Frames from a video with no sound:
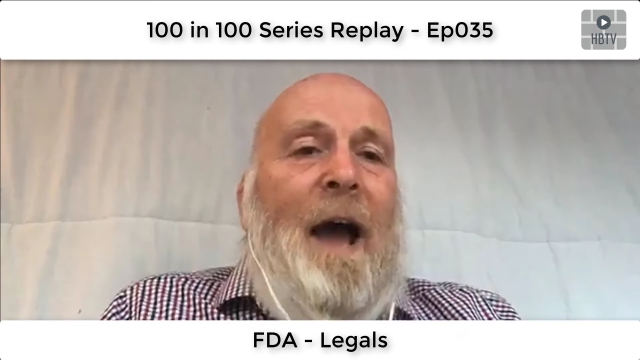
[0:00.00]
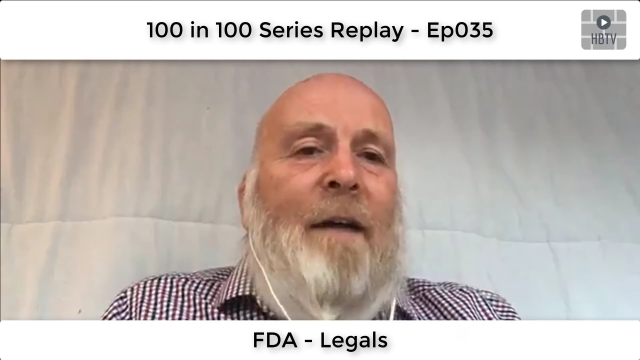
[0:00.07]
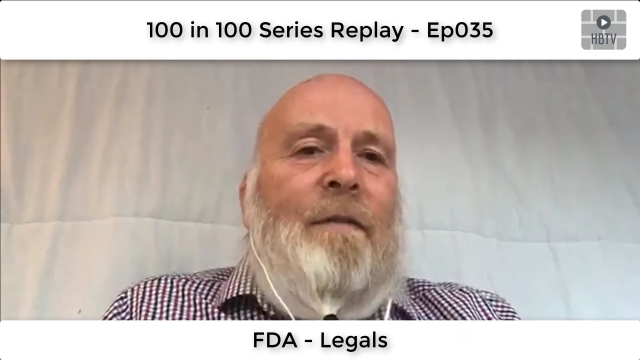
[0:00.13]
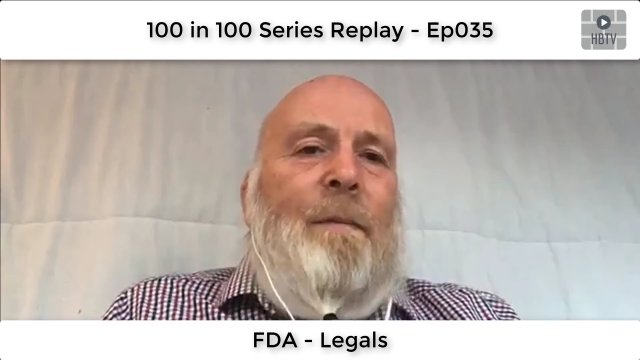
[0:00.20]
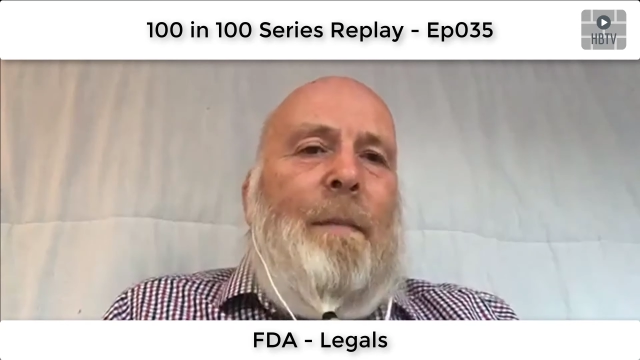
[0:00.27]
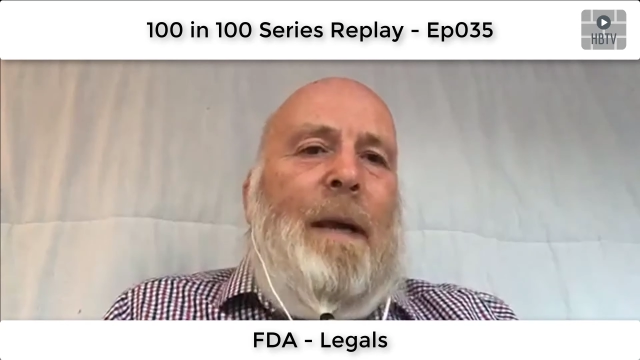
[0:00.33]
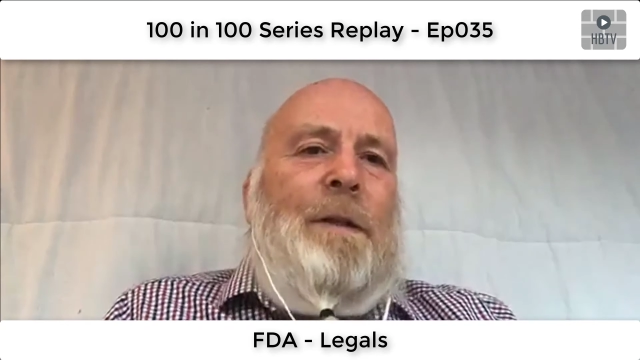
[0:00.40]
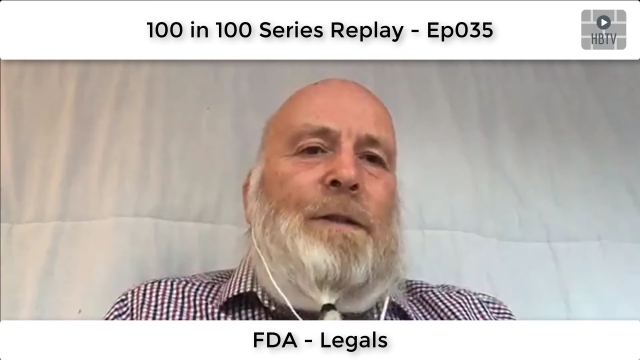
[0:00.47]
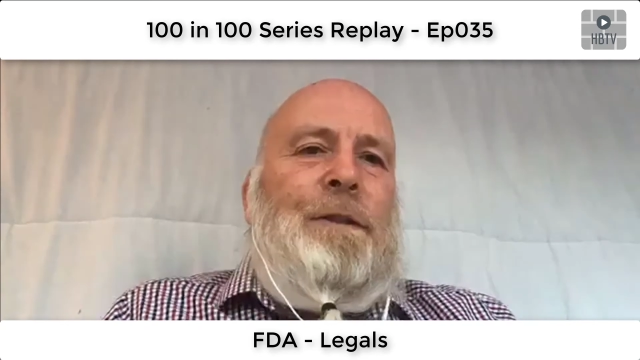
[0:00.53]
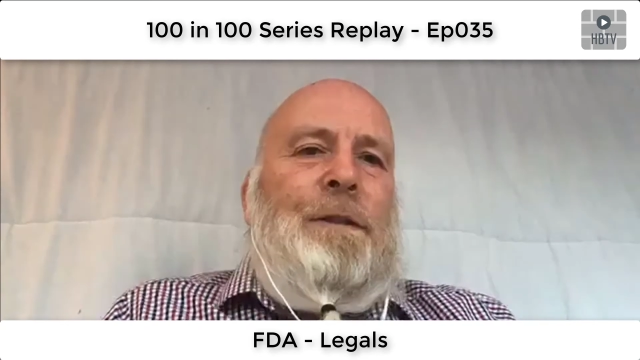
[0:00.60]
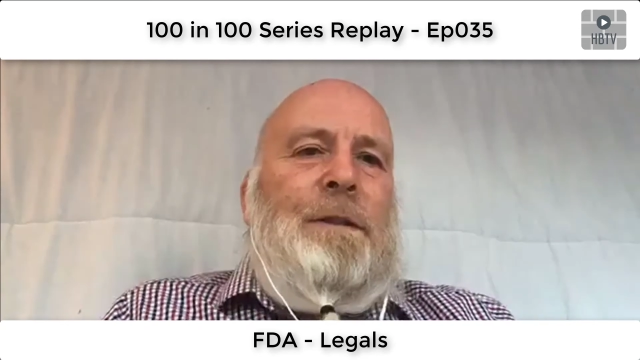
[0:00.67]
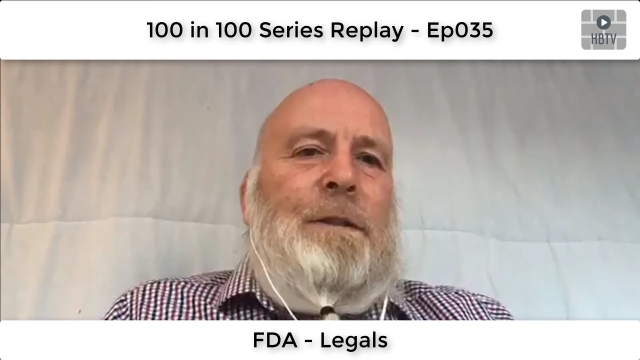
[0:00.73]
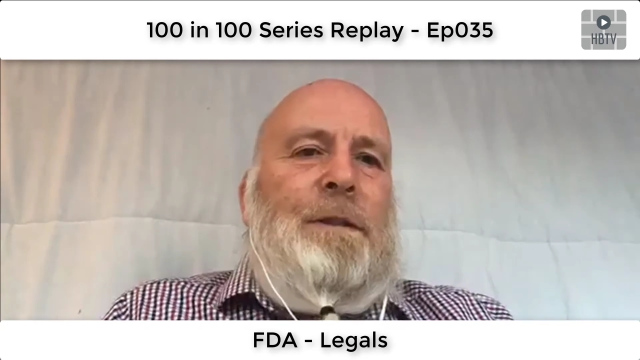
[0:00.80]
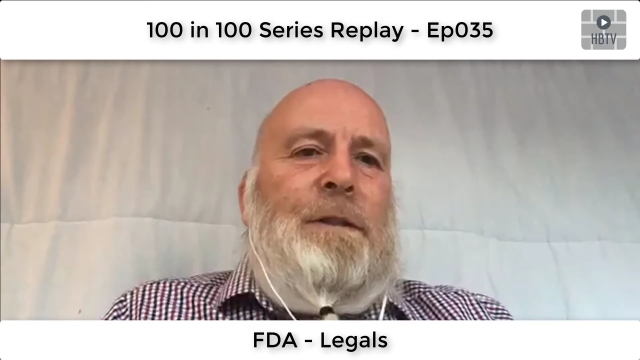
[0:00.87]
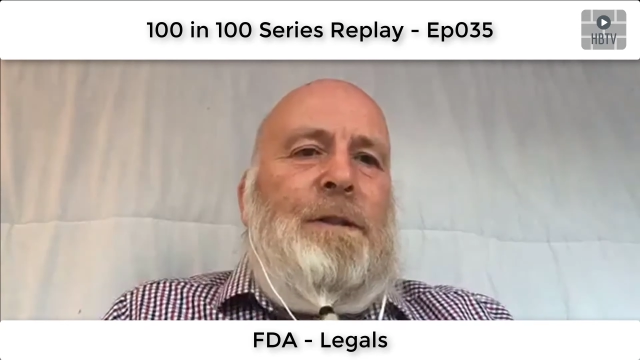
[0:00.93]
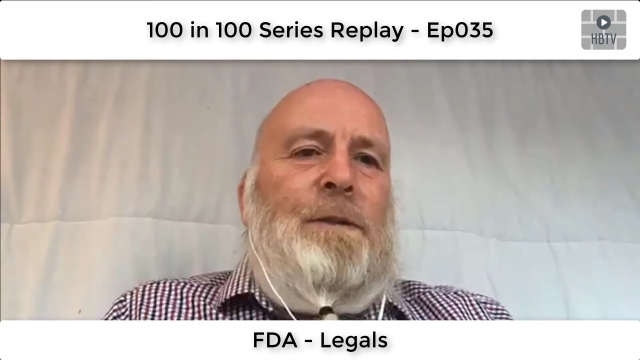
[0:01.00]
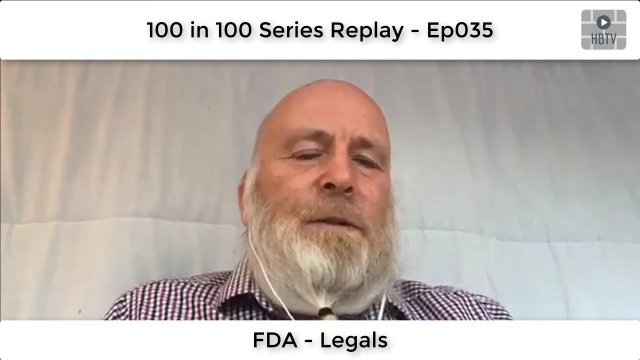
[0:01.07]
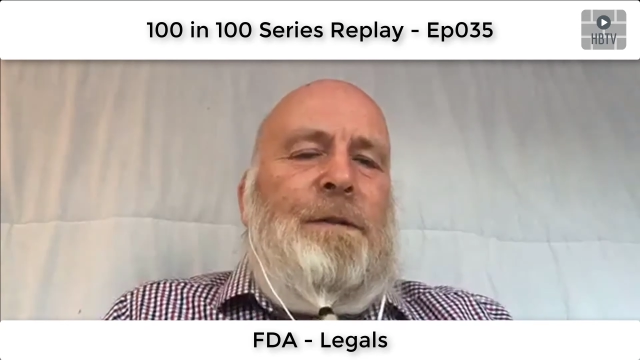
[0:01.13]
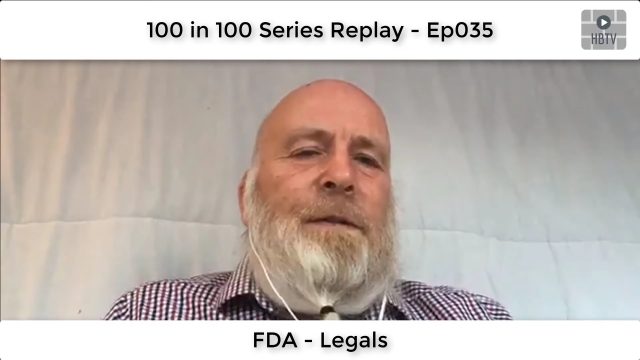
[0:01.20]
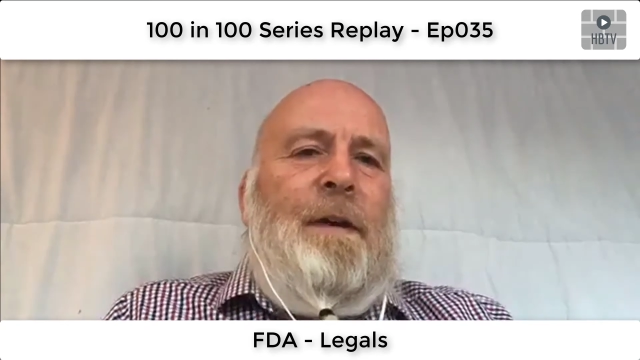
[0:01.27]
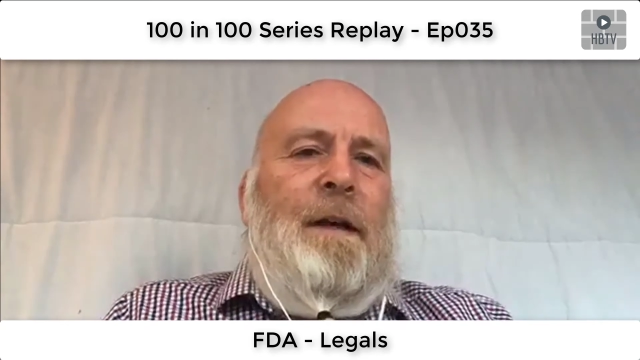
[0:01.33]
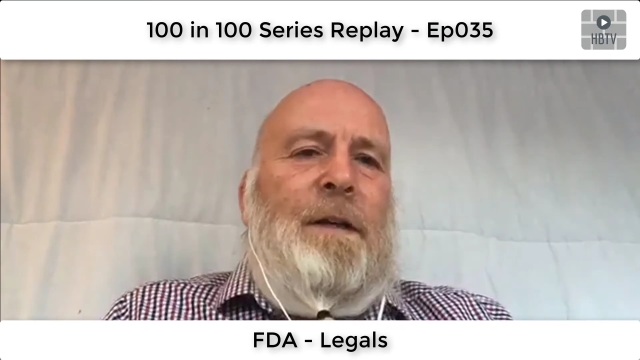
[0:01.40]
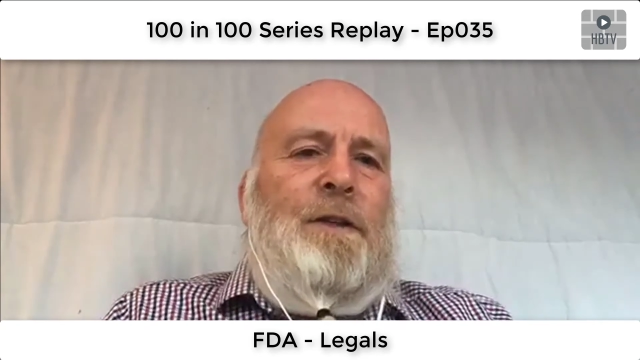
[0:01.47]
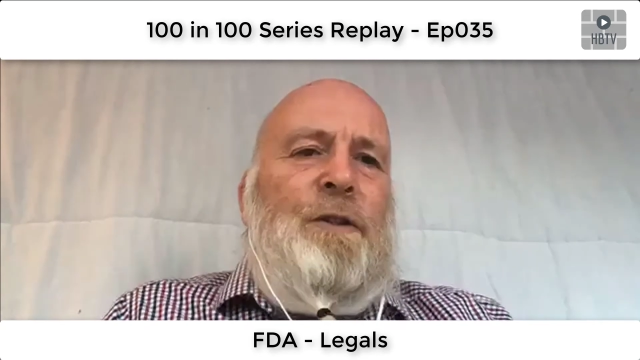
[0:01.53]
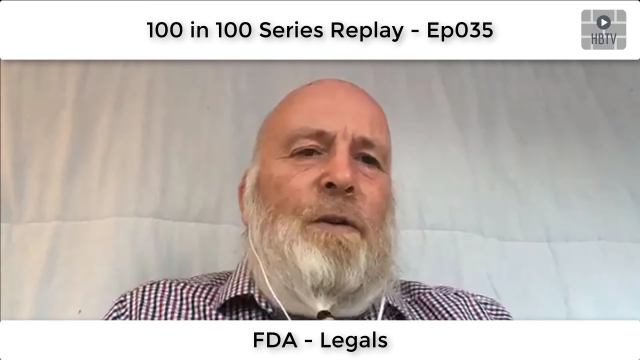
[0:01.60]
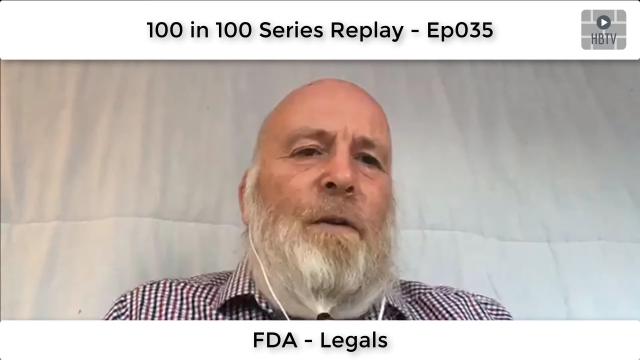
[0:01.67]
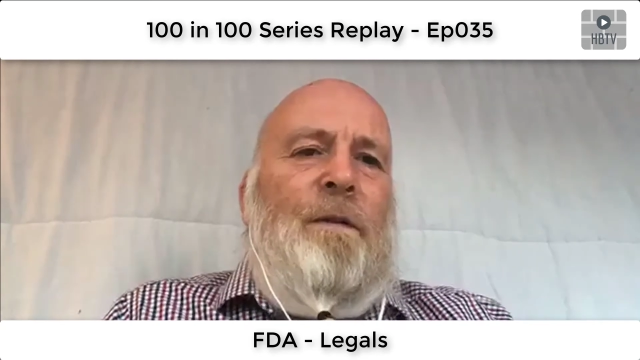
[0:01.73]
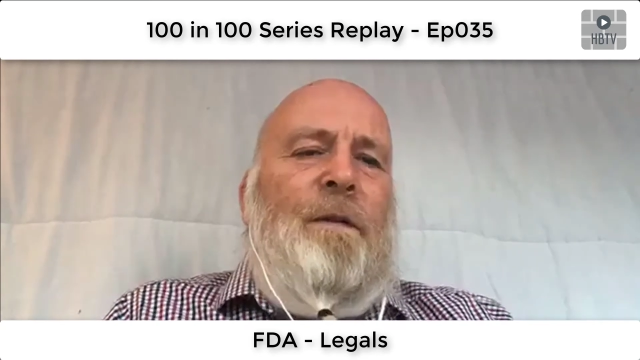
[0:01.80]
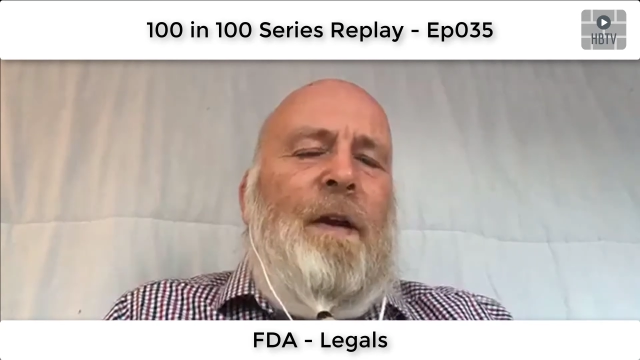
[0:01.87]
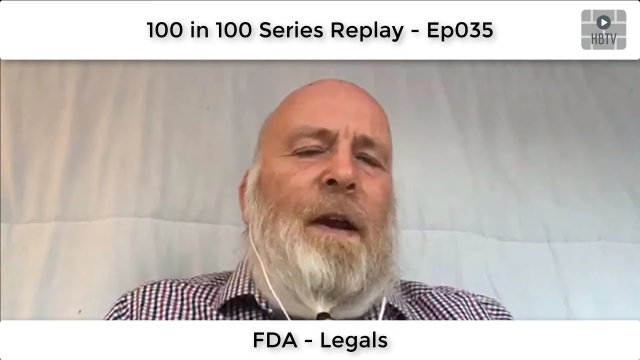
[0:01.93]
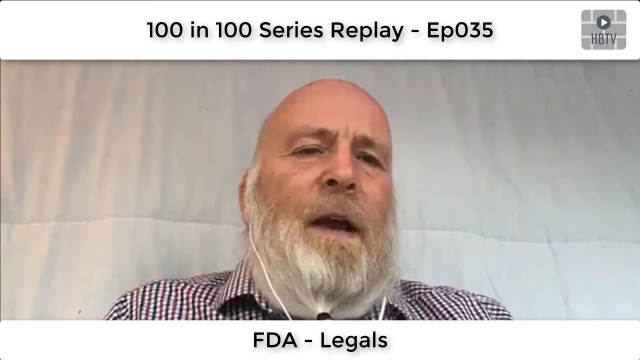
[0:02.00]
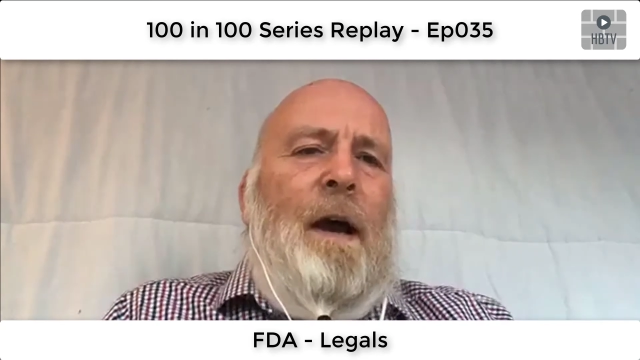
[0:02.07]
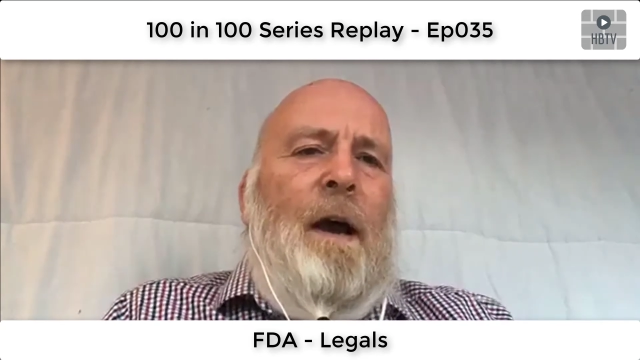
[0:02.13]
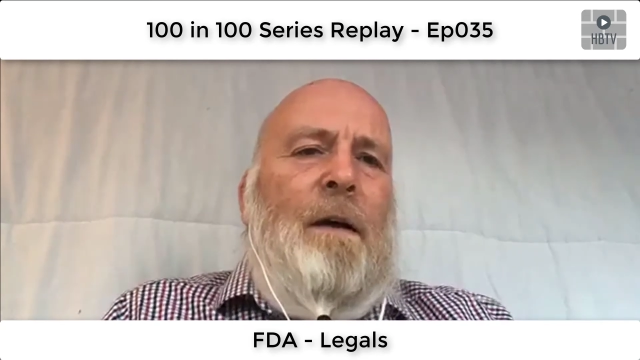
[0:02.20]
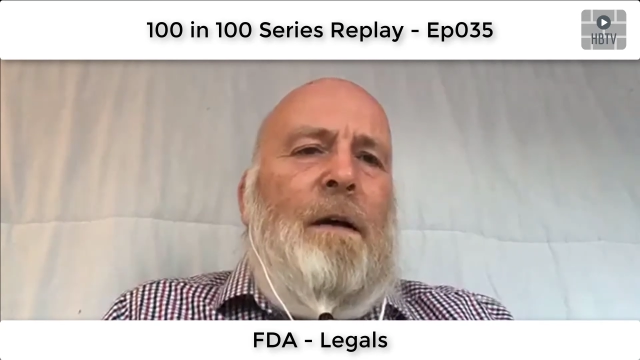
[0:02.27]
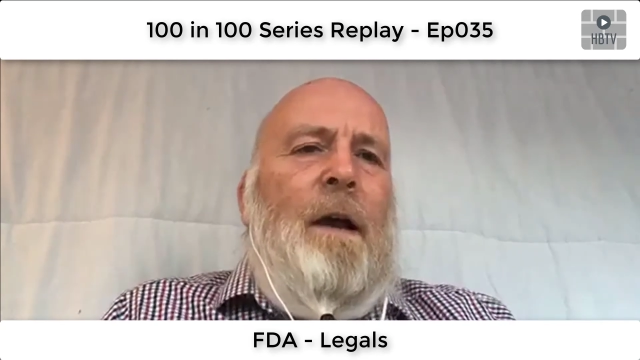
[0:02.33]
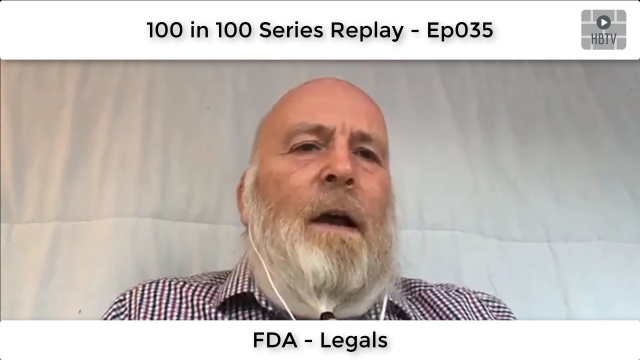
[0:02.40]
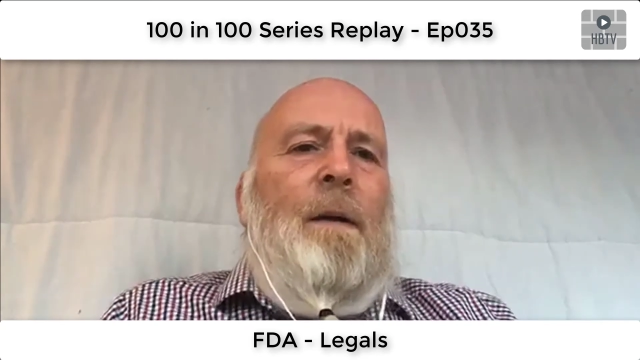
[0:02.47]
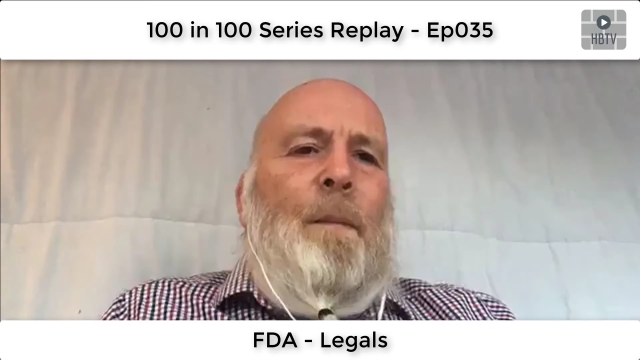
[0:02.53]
haven't mentioned in this sort of fairly short video,